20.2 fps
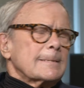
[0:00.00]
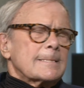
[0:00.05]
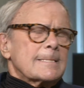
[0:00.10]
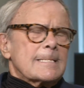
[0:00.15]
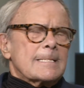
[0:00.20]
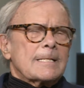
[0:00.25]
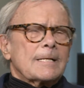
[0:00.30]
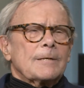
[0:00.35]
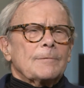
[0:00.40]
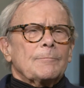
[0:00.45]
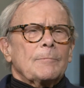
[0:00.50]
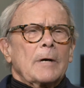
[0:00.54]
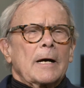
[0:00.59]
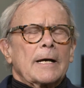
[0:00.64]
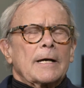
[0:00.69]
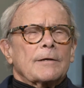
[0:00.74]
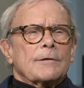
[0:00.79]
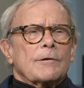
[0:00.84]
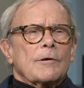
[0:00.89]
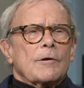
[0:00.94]
by
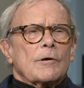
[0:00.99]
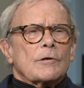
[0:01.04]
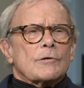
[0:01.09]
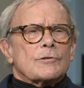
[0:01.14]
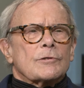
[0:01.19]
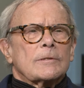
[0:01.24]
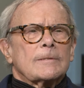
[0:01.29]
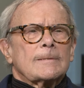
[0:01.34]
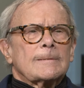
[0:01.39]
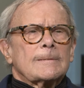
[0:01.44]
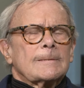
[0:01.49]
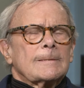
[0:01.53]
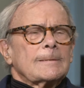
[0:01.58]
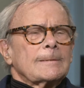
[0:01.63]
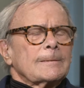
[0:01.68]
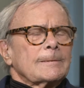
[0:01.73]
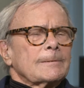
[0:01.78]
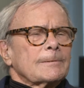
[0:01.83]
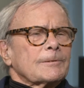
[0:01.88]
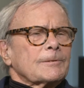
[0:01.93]
and large.
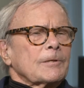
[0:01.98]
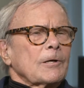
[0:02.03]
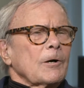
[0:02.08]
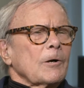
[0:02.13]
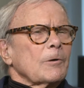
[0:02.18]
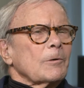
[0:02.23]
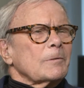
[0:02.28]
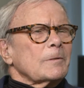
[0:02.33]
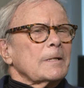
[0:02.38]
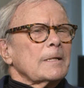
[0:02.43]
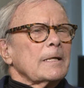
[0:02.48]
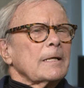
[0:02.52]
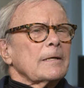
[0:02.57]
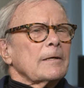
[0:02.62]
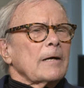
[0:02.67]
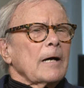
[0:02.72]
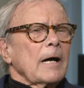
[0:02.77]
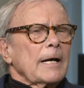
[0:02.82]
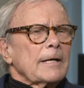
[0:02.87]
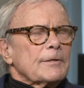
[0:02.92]
So
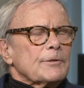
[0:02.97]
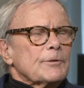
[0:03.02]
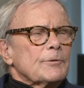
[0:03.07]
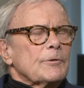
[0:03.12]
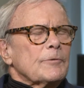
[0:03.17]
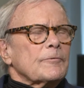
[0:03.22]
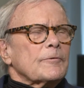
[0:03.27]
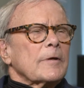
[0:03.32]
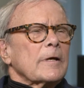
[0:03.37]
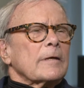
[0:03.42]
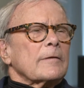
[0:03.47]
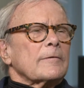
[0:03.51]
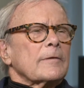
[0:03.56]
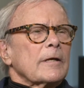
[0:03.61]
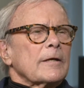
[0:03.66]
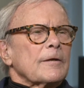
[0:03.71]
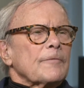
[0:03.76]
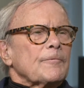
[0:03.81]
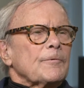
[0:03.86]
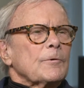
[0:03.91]
I do think
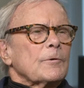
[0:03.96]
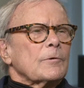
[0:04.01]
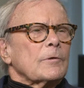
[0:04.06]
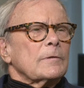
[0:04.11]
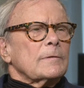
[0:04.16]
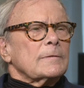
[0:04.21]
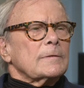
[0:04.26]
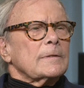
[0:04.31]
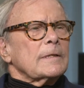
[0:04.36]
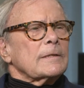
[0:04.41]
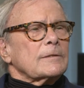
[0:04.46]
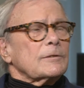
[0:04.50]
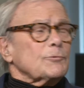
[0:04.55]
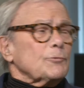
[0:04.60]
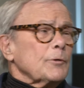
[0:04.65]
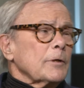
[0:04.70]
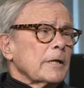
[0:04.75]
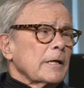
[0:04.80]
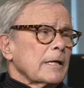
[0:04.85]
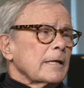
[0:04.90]
that it's
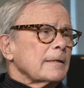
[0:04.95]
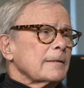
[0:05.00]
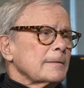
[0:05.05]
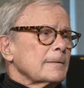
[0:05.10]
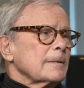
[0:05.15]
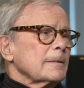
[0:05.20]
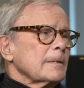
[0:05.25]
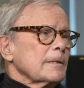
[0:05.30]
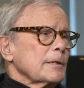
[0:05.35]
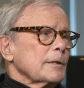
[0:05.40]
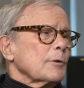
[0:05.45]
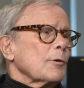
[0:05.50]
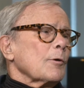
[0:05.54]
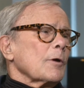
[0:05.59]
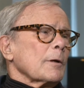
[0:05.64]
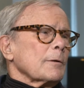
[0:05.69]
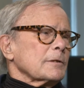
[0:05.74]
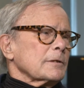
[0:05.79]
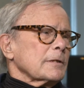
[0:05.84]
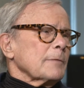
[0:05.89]
tricky. You don't
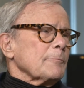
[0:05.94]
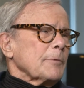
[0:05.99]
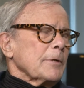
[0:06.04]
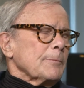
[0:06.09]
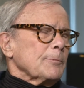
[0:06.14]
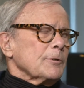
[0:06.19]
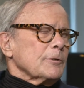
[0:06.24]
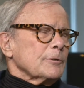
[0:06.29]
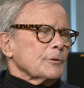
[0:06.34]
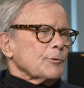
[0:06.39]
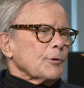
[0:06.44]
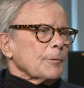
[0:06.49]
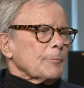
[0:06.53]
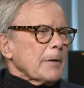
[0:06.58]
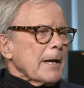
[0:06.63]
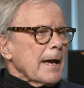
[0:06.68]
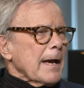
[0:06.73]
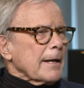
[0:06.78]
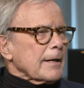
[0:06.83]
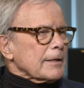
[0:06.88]
want to send people into a
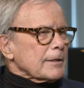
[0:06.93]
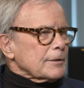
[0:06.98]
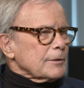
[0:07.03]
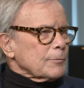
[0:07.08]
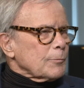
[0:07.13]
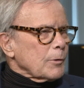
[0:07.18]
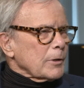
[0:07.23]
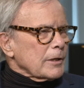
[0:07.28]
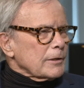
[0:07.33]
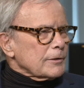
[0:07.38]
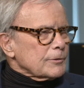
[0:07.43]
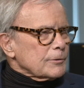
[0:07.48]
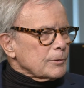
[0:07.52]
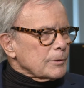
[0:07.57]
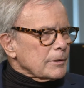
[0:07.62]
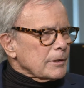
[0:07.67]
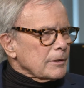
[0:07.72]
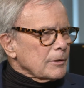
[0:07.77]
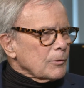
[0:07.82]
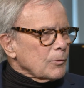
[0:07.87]
panic. You want to do
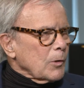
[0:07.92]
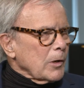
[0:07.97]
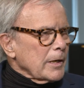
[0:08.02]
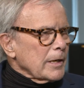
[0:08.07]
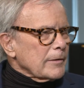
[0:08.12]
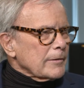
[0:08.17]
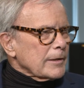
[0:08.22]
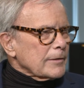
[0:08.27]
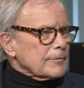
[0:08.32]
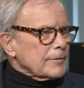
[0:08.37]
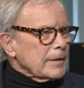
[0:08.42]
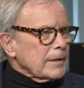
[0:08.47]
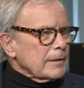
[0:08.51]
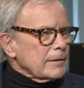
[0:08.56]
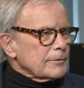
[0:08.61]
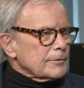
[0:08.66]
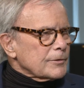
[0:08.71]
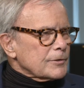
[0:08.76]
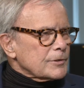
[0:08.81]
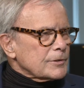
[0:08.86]
it in a way that they
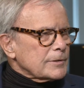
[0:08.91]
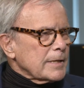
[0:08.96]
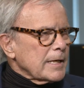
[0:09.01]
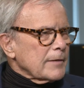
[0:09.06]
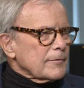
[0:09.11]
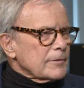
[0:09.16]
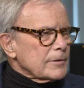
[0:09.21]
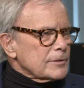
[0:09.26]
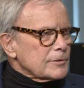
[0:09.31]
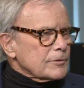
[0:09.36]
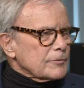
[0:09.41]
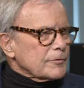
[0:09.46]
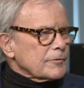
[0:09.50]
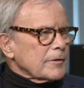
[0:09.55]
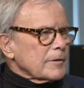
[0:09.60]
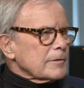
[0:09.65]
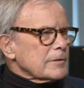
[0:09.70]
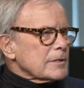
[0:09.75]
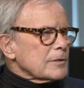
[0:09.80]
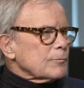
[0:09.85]
understand these are
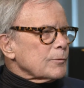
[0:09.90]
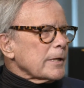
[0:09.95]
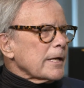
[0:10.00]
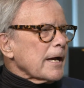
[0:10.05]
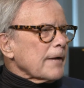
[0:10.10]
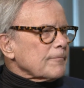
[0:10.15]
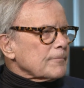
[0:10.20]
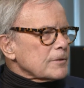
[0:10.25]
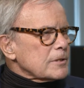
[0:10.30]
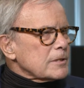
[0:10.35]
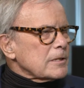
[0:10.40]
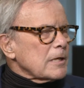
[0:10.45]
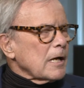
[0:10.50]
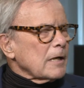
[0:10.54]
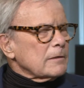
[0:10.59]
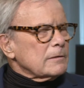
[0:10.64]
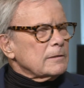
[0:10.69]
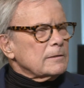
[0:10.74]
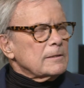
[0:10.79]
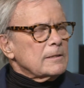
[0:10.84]
things that we have to
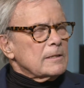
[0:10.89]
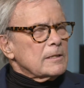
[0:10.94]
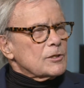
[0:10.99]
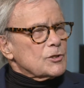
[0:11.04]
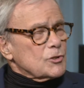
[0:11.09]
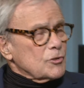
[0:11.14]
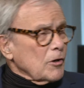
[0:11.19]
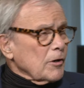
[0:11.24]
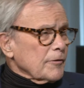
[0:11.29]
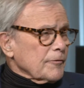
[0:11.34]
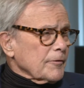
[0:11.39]
start